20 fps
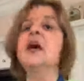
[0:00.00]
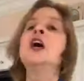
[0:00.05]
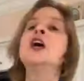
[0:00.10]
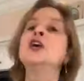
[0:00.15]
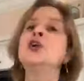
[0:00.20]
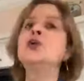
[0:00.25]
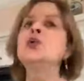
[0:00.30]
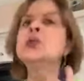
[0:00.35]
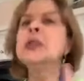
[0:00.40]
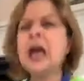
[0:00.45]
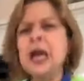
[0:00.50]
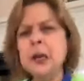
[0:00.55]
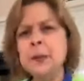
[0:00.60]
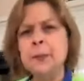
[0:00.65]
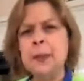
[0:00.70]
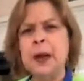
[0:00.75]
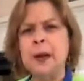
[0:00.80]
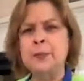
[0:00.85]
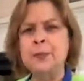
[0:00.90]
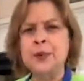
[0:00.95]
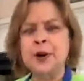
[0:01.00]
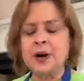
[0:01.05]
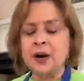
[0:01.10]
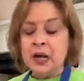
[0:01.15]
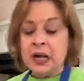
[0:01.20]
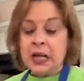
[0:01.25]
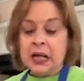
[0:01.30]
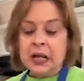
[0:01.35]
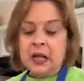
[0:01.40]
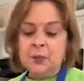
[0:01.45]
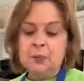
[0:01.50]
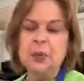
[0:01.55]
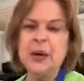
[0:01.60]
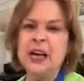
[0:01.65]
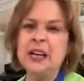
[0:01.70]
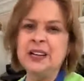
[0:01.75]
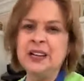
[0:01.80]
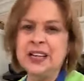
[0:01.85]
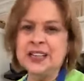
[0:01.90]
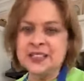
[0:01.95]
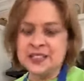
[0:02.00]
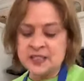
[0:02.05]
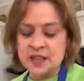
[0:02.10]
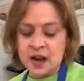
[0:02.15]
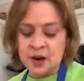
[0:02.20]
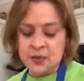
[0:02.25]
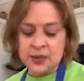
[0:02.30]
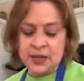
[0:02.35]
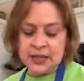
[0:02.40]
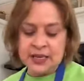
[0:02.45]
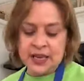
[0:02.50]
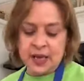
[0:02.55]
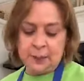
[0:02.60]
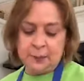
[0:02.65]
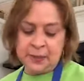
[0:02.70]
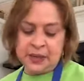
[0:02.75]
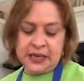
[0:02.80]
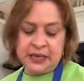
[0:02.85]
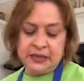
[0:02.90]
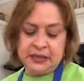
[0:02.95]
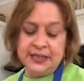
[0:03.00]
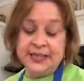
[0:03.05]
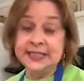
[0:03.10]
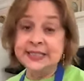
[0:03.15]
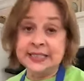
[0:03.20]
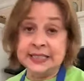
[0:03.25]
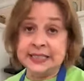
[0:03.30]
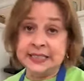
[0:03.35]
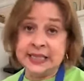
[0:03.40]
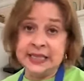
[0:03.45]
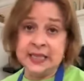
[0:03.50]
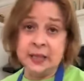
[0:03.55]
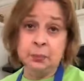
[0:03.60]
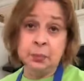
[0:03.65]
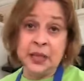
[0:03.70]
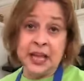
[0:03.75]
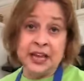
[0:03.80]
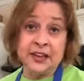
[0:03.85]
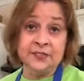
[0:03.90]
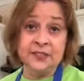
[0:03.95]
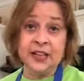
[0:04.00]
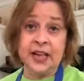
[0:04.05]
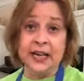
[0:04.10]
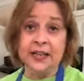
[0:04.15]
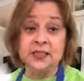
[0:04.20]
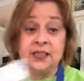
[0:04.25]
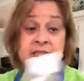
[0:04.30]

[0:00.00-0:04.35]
You like pepper, but it's not really appealing to see the black flecks.